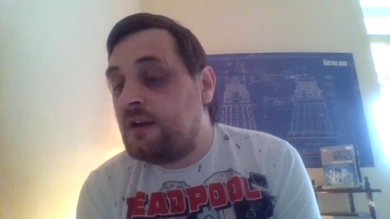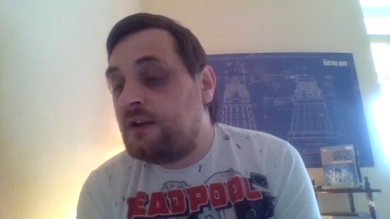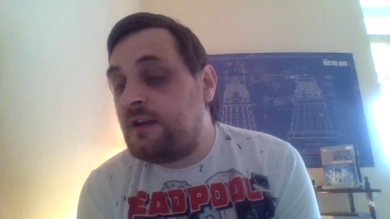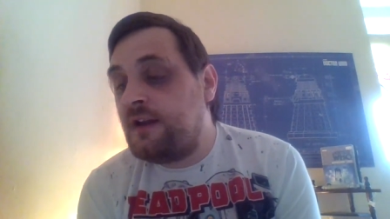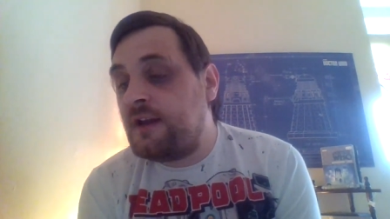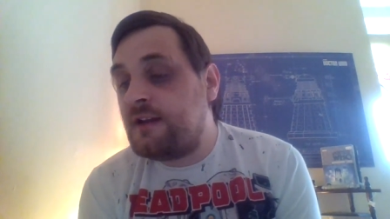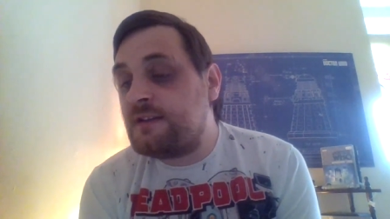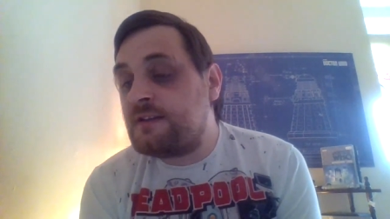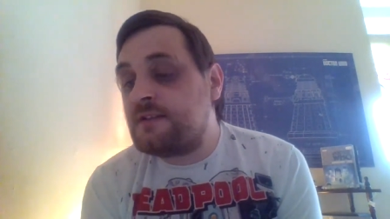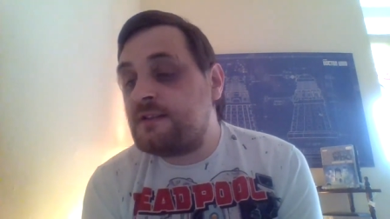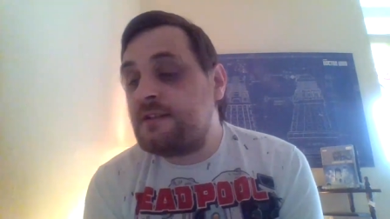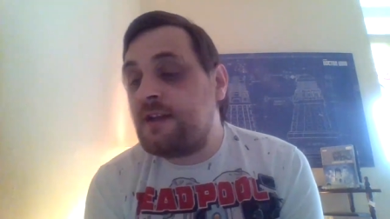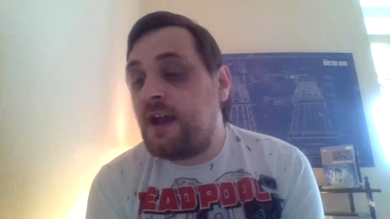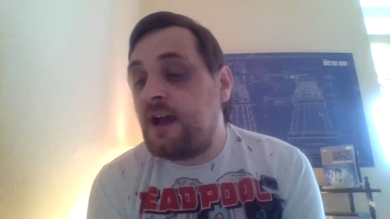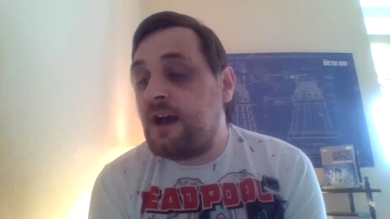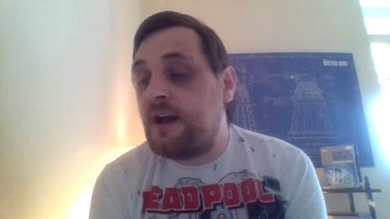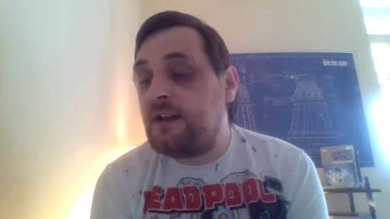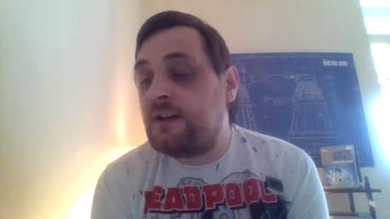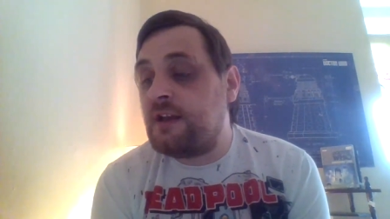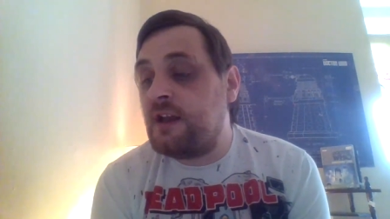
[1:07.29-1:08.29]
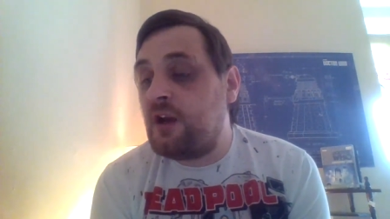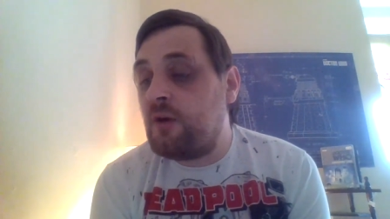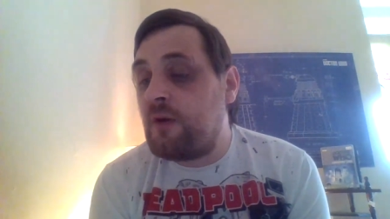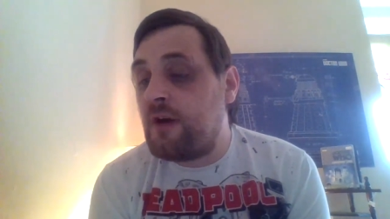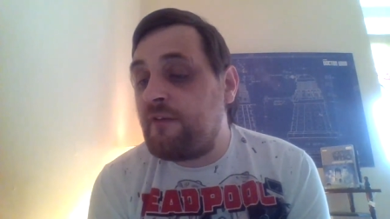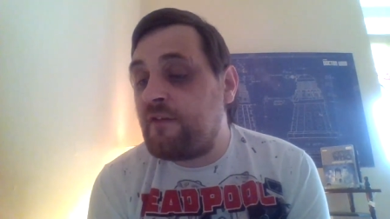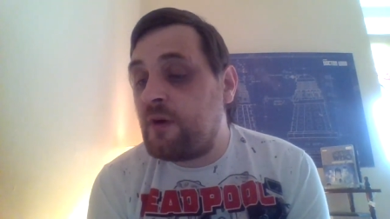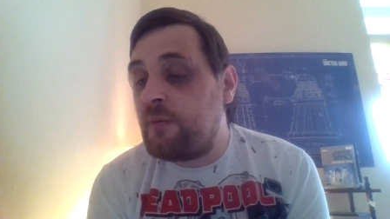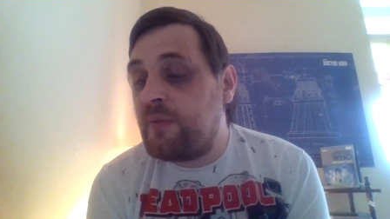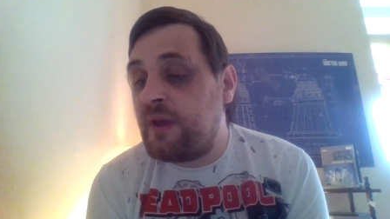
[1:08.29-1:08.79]
Dicks had,
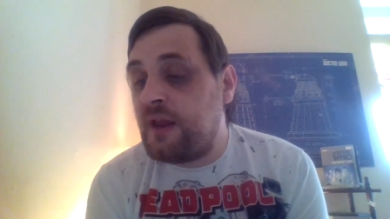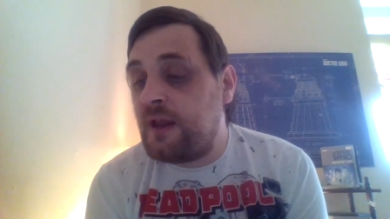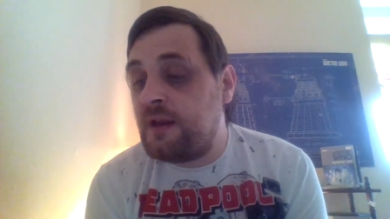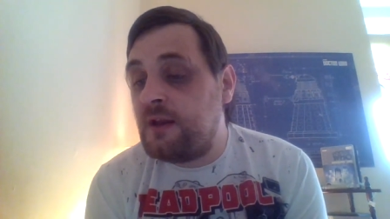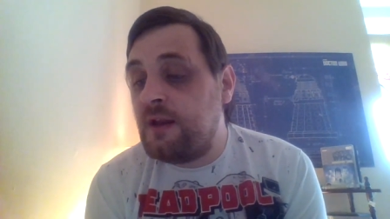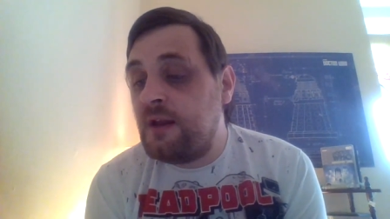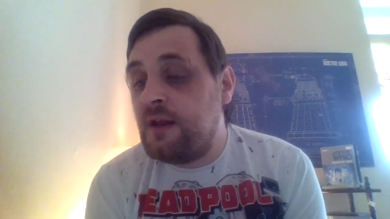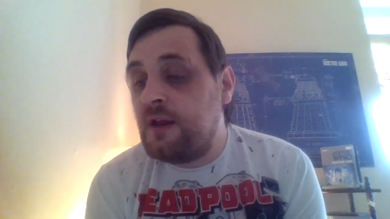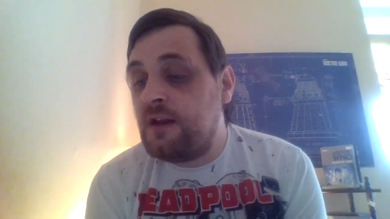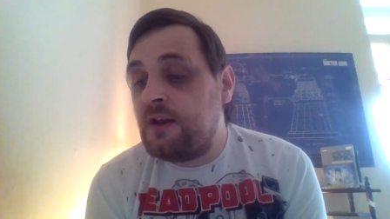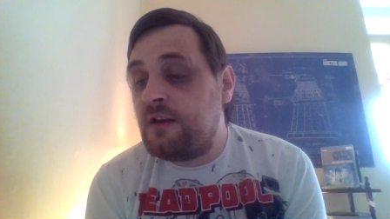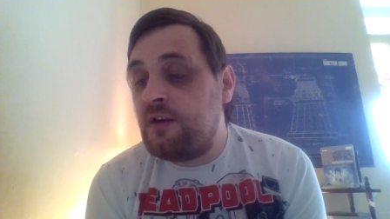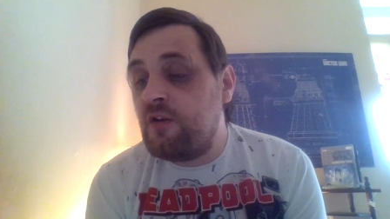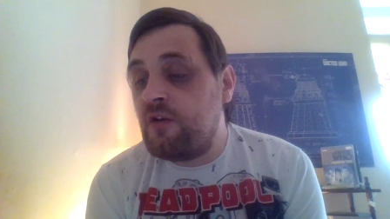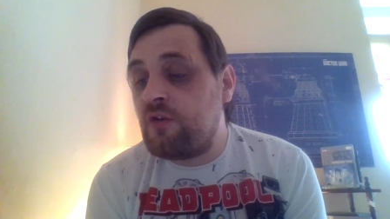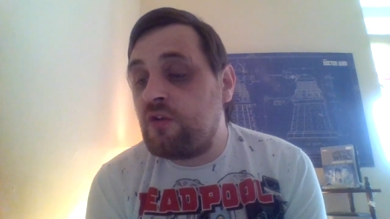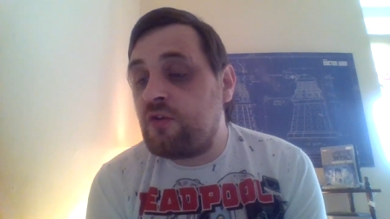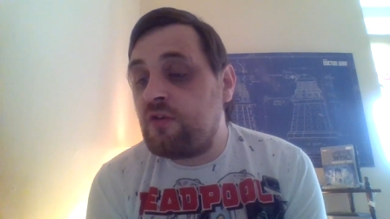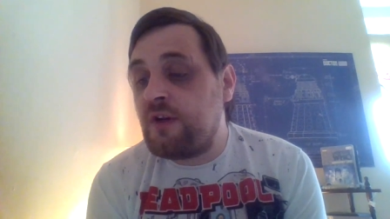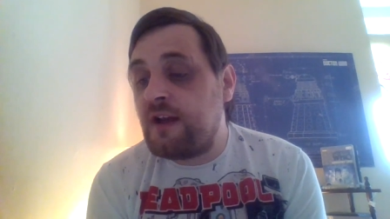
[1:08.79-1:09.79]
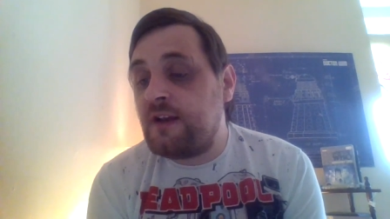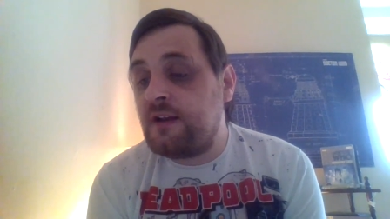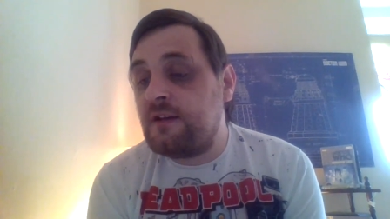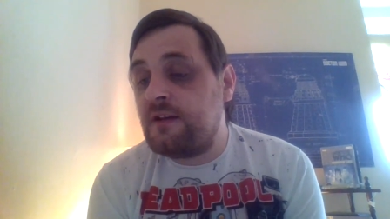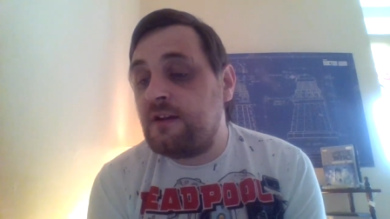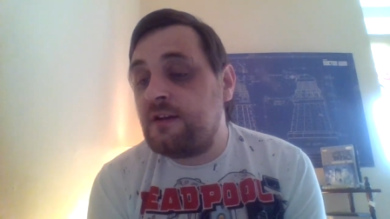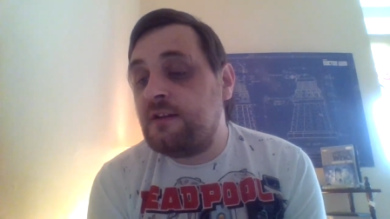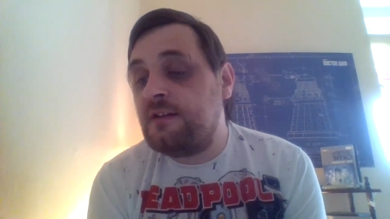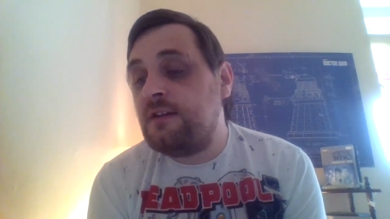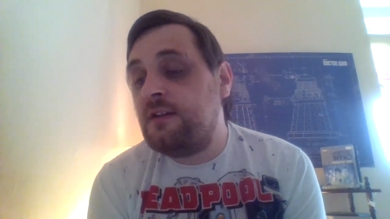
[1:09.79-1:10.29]
however, been the
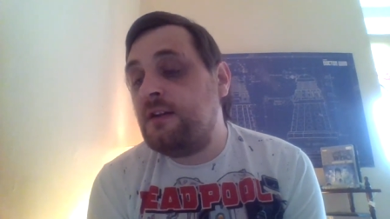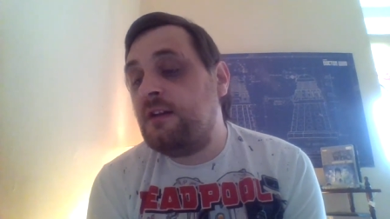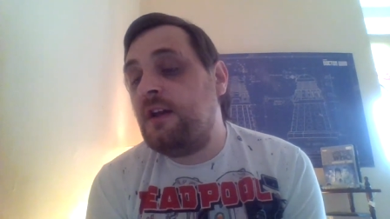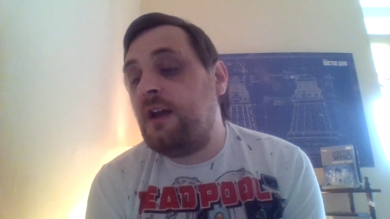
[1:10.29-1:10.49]
uncredited